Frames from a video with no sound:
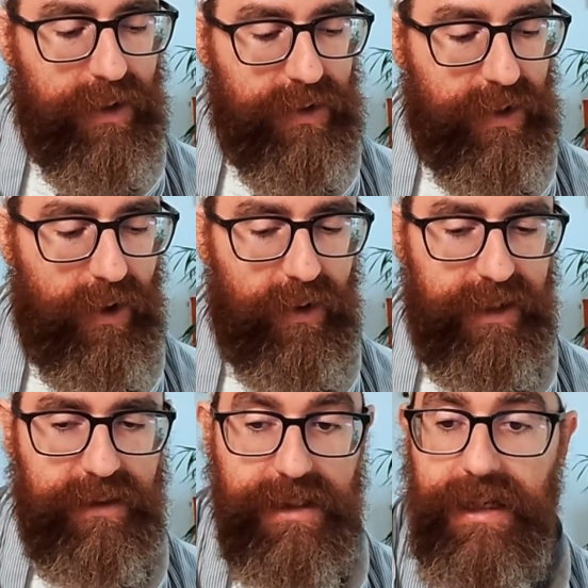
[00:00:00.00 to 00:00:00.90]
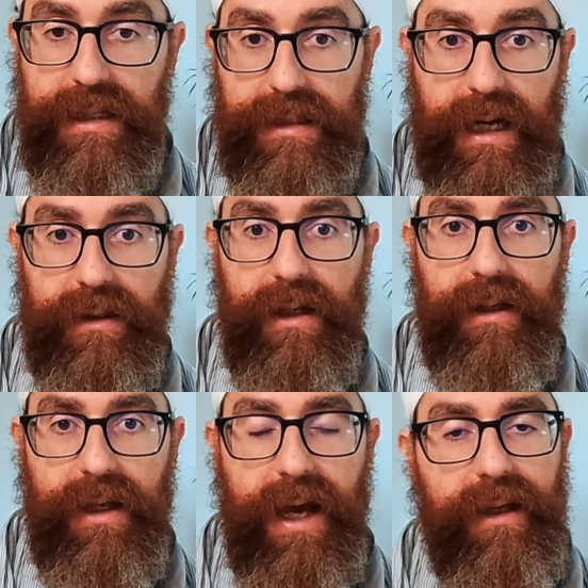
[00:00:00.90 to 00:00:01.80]
So the T is
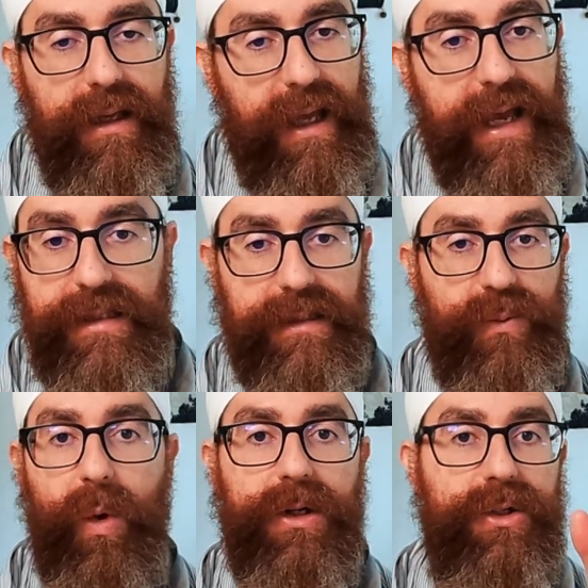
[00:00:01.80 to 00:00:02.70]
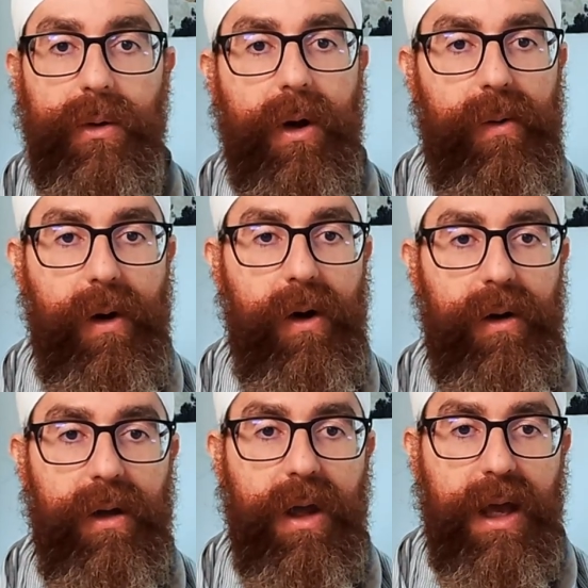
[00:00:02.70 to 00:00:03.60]
cutting, yeah? S wants to go
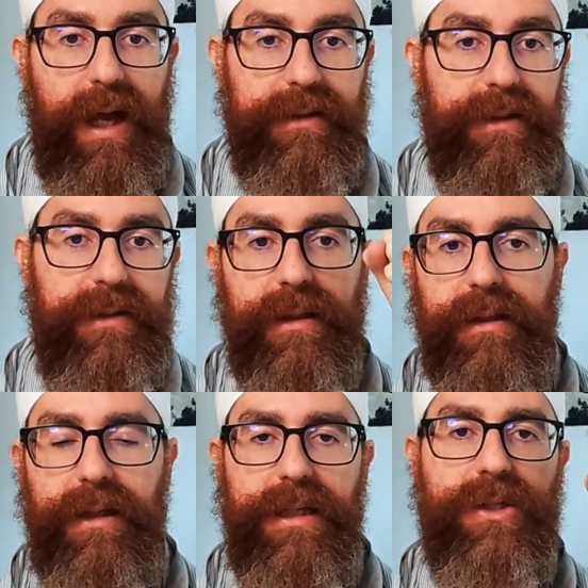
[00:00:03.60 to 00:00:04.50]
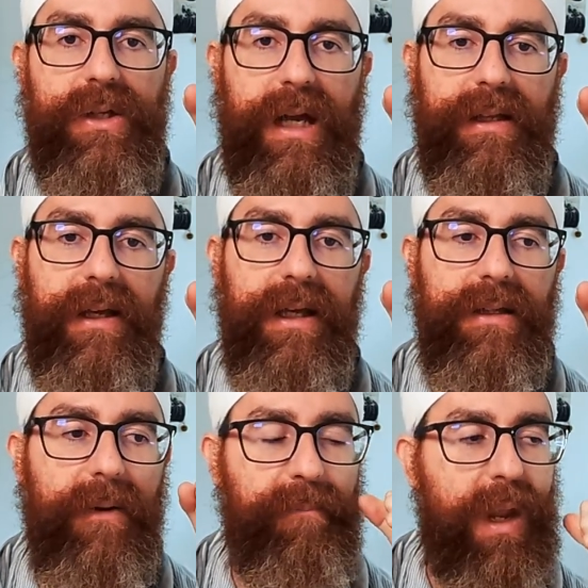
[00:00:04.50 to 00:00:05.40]
long and the T is cutting
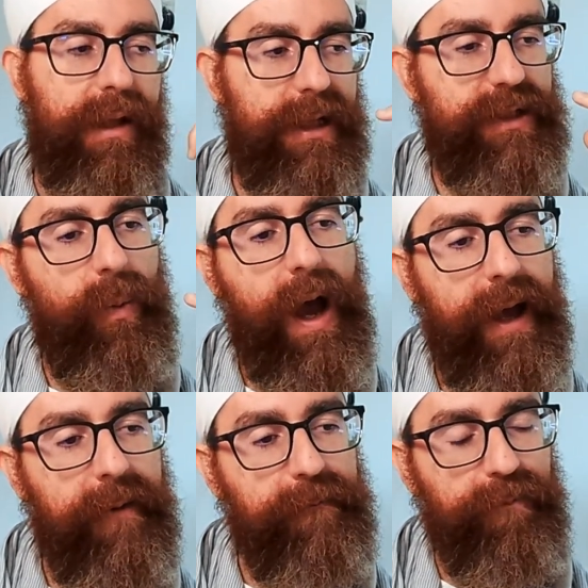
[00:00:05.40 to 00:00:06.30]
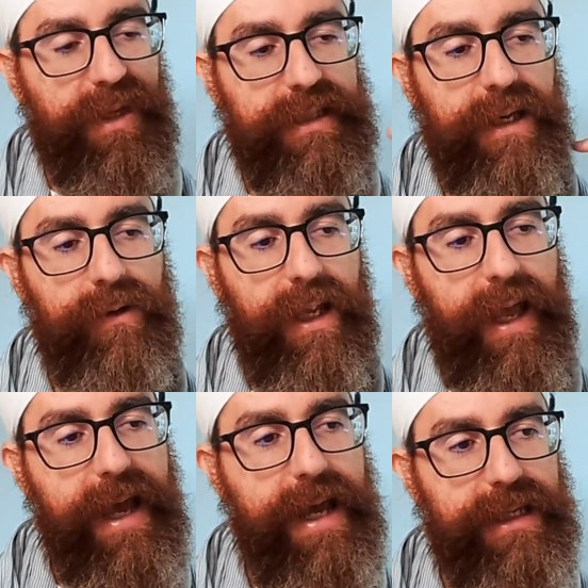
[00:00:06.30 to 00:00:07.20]
it. That's why the sound
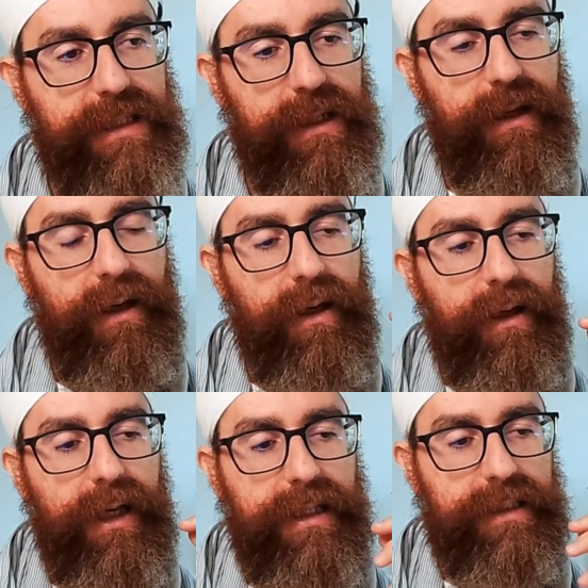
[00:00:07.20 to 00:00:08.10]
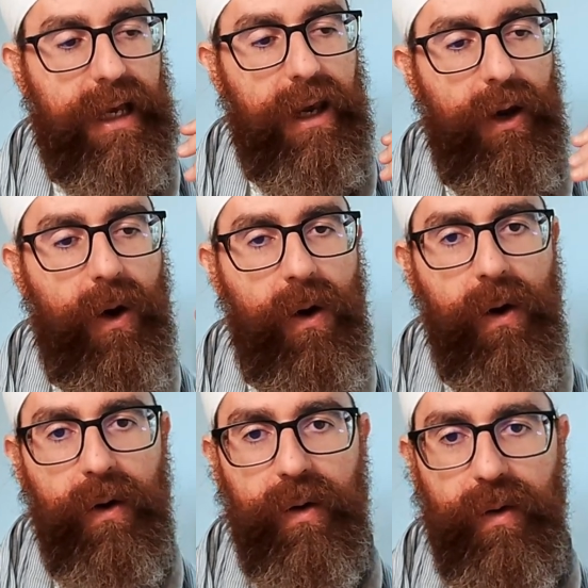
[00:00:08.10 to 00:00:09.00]
S is a
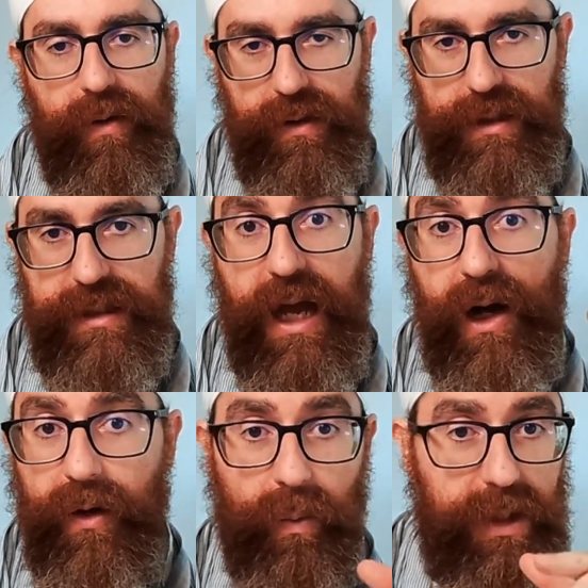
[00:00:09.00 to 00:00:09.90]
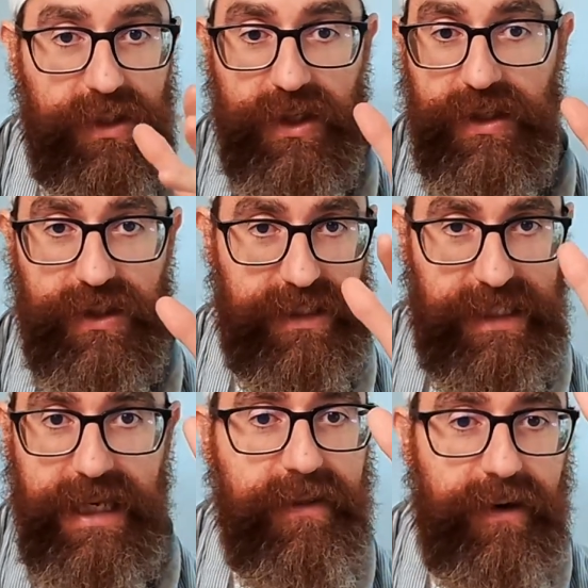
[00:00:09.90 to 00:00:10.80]
long sound which is
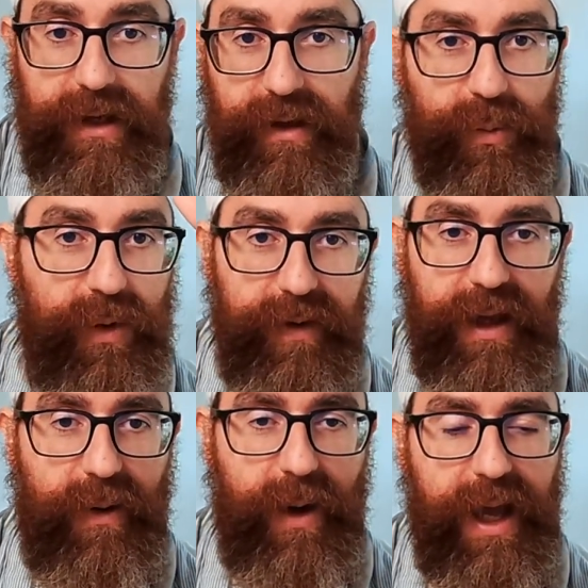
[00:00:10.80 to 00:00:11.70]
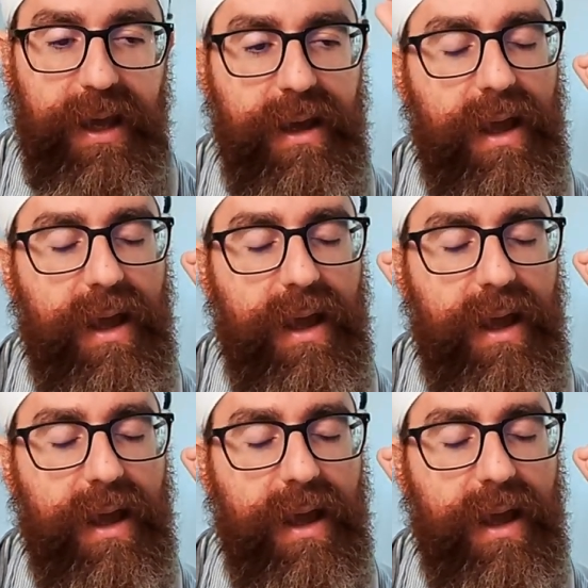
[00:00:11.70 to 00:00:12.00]
slithering, moving away,